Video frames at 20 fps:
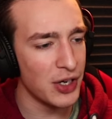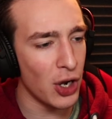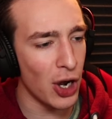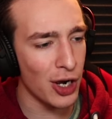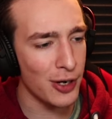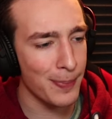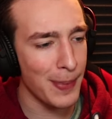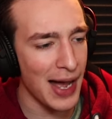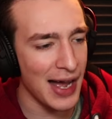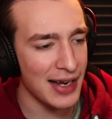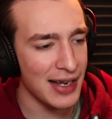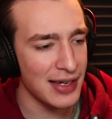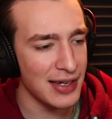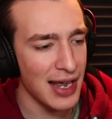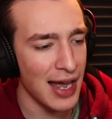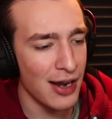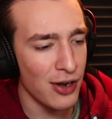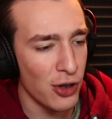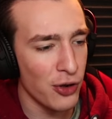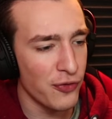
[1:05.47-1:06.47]
knockback. And
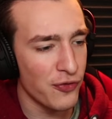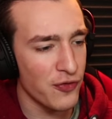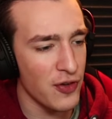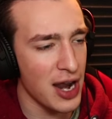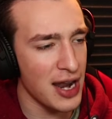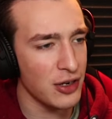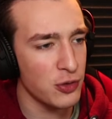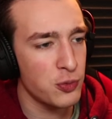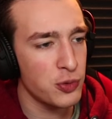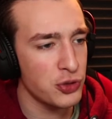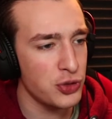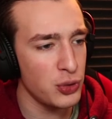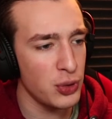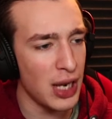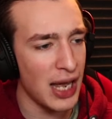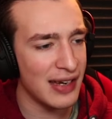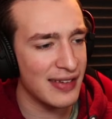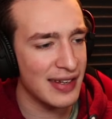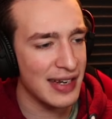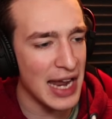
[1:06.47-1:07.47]
hello, friend. Would you
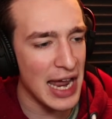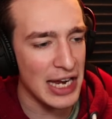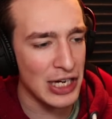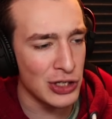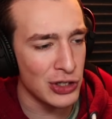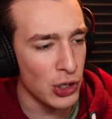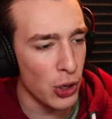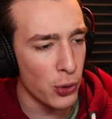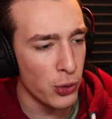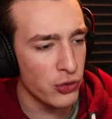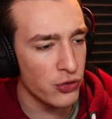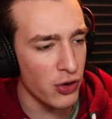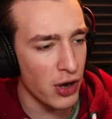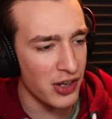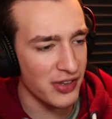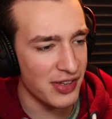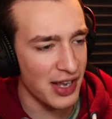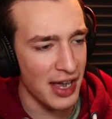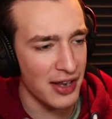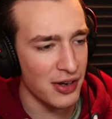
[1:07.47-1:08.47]
like to get no
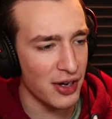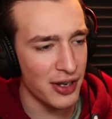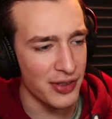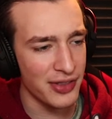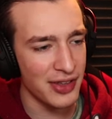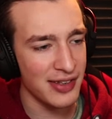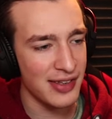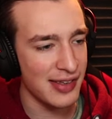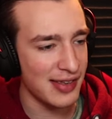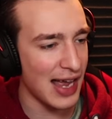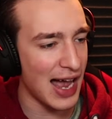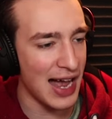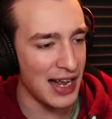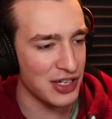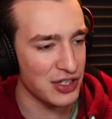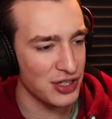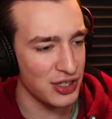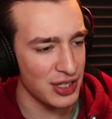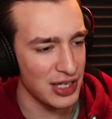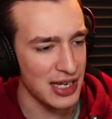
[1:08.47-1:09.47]
crosshair on? This is
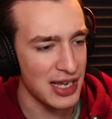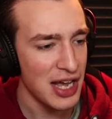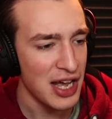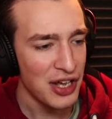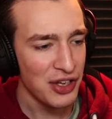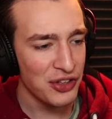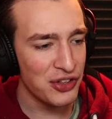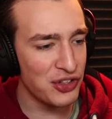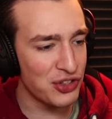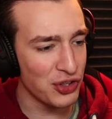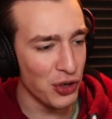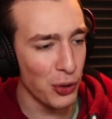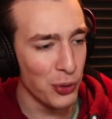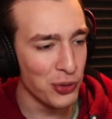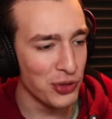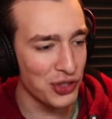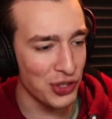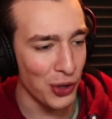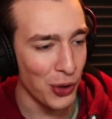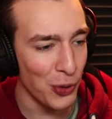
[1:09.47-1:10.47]
actually so,
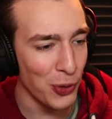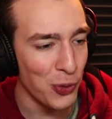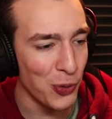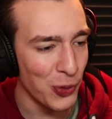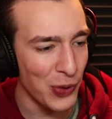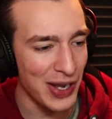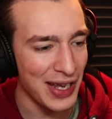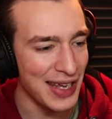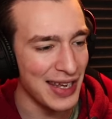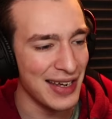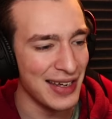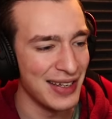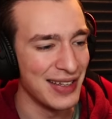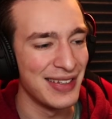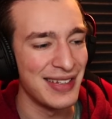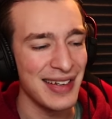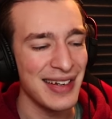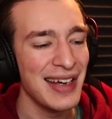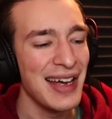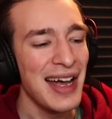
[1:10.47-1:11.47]
so
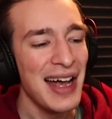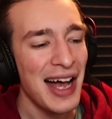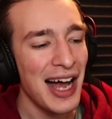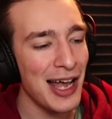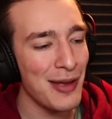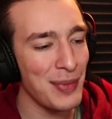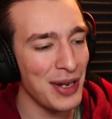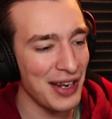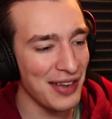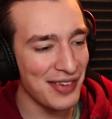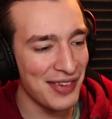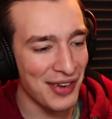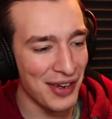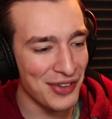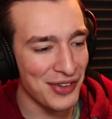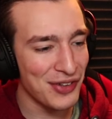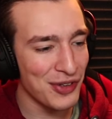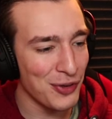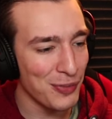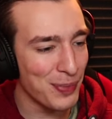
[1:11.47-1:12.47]
weird. I mean, it's
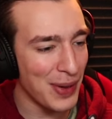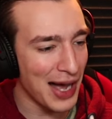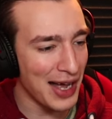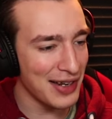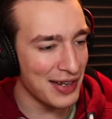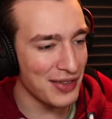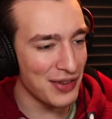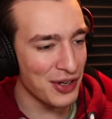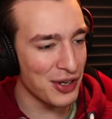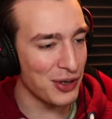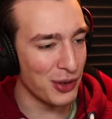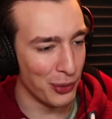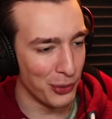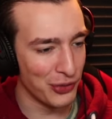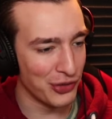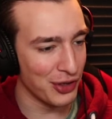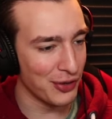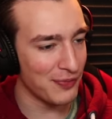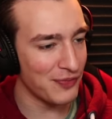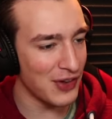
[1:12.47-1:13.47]
not so bad in the
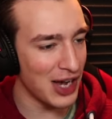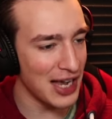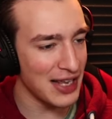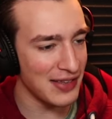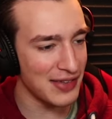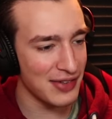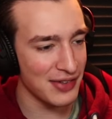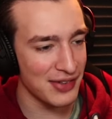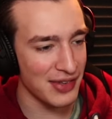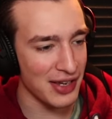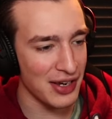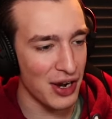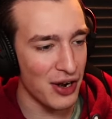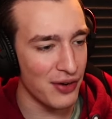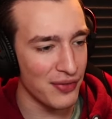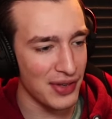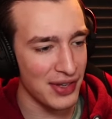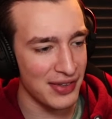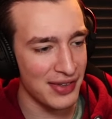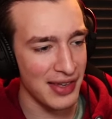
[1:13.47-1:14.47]
close-up fights, because, like,
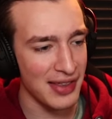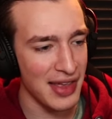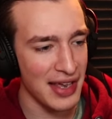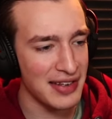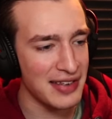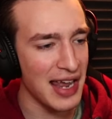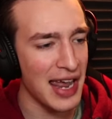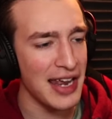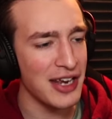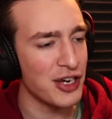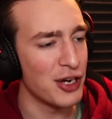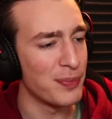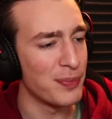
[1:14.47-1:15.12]
obviously they take